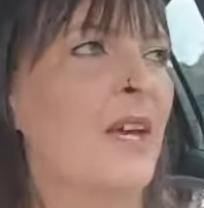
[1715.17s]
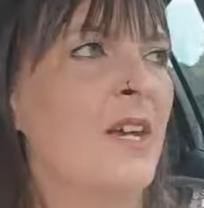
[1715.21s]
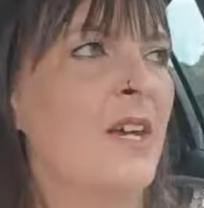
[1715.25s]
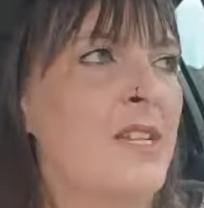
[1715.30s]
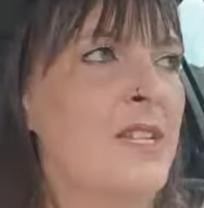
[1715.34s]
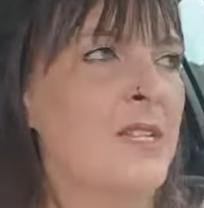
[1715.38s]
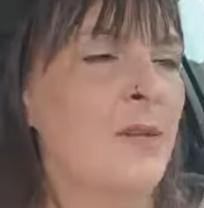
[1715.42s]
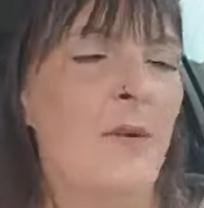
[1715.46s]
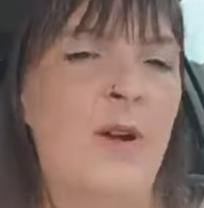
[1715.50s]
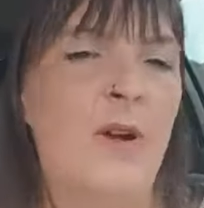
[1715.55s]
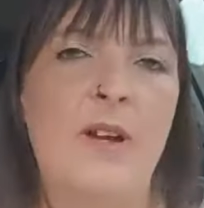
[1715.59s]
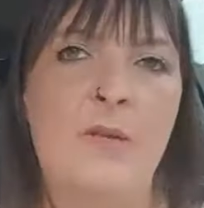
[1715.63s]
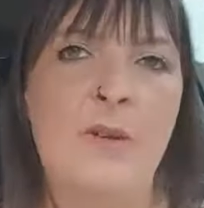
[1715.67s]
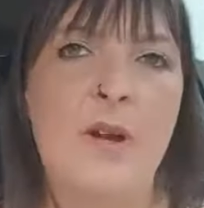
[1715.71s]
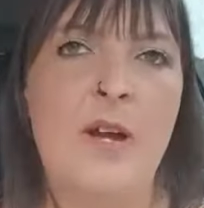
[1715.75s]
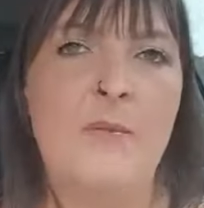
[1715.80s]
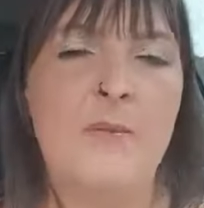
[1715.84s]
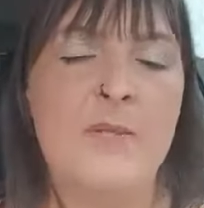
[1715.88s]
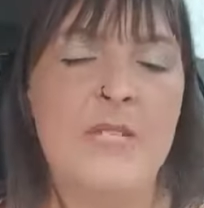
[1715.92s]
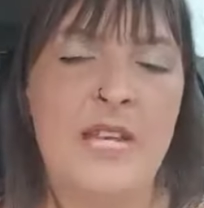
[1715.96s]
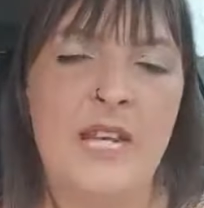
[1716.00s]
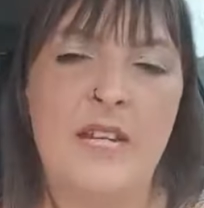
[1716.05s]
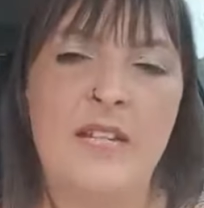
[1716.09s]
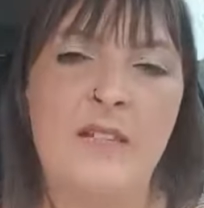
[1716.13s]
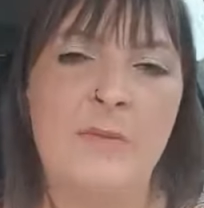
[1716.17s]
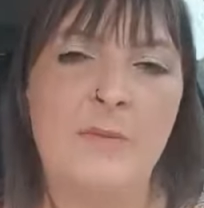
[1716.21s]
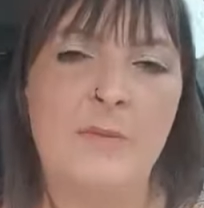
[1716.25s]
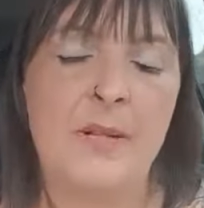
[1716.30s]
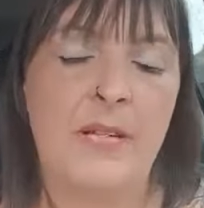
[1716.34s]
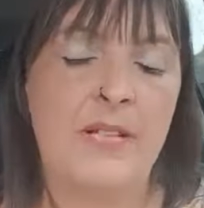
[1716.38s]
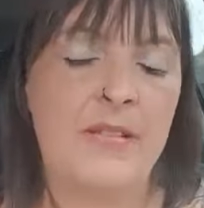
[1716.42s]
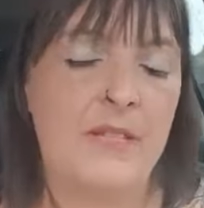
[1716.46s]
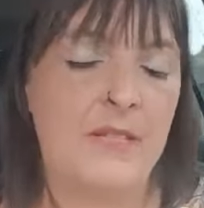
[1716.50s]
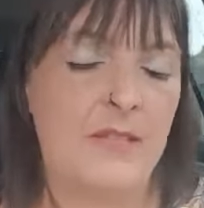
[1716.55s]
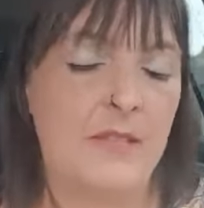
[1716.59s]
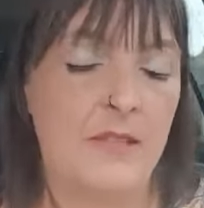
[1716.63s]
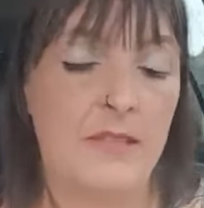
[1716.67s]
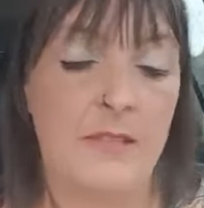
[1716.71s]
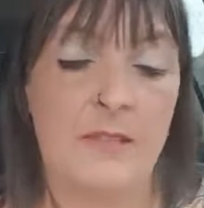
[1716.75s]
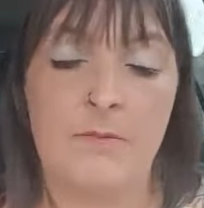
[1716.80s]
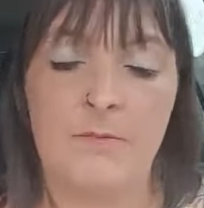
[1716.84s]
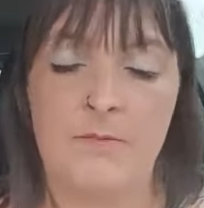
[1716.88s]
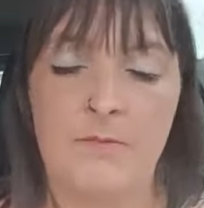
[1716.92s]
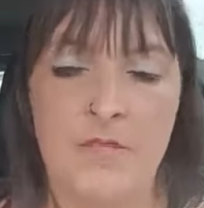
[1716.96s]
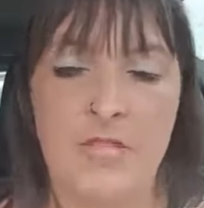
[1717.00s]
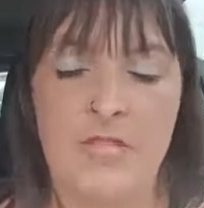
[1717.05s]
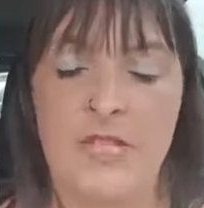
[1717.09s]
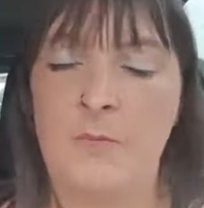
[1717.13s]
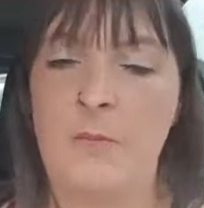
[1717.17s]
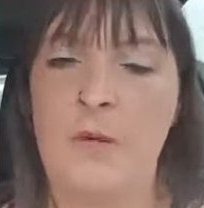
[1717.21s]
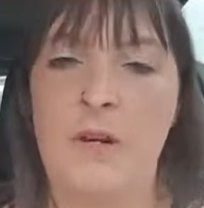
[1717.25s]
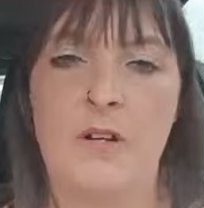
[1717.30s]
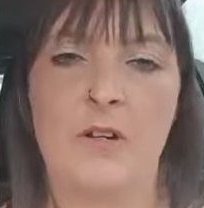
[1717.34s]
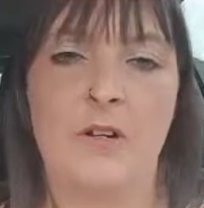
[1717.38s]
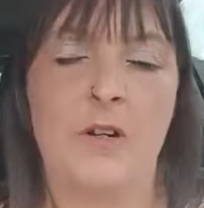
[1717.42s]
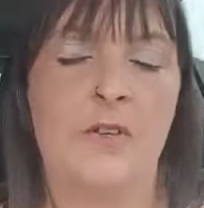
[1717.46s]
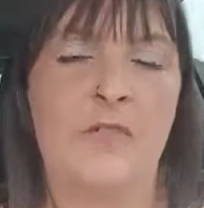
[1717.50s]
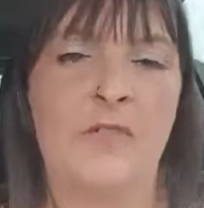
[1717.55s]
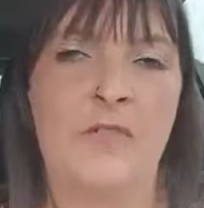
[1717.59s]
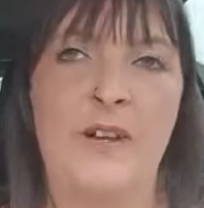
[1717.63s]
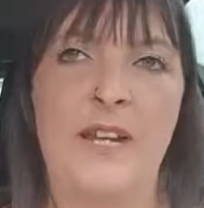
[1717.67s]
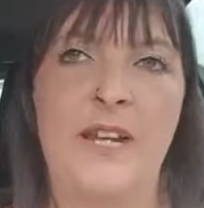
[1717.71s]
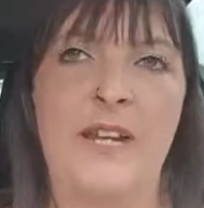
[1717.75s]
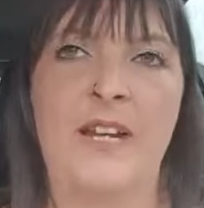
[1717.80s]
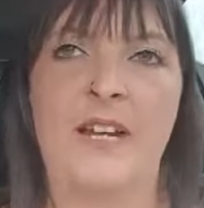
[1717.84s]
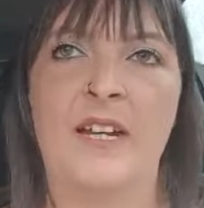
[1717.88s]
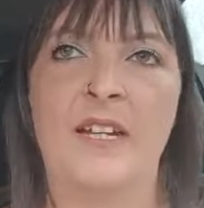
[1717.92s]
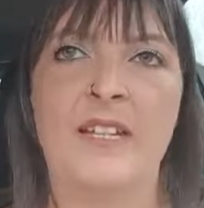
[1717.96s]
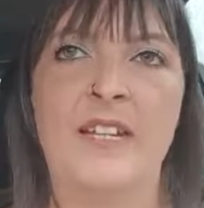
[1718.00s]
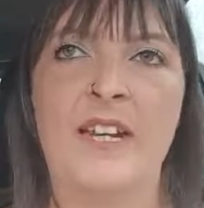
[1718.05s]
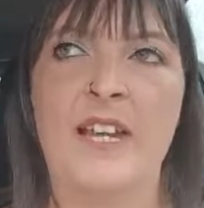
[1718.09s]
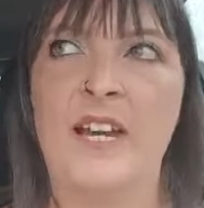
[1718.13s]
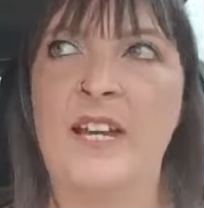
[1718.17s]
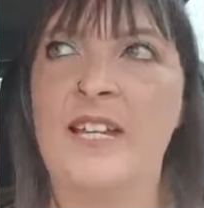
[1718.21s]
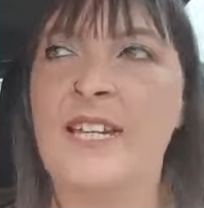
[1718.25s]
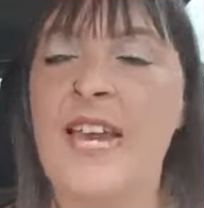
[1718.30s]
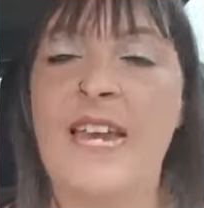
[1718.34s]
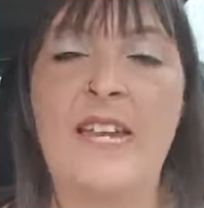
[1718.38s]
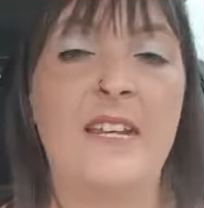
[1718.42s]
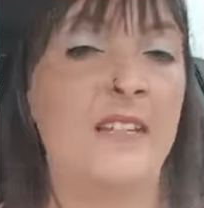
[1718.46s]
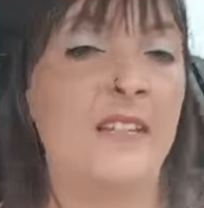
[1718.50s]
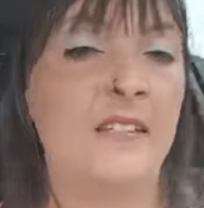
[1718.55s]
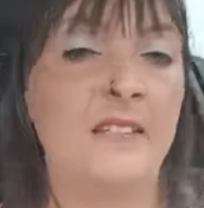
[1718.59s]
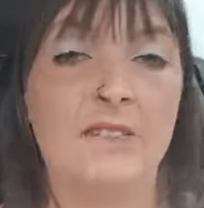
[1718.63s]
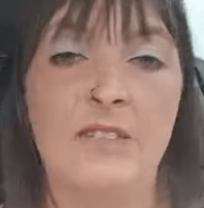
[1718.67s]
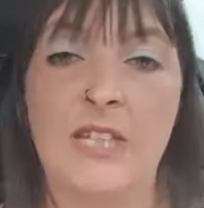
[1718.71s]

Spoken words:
So I was telling him about the Smart Coffee, and again,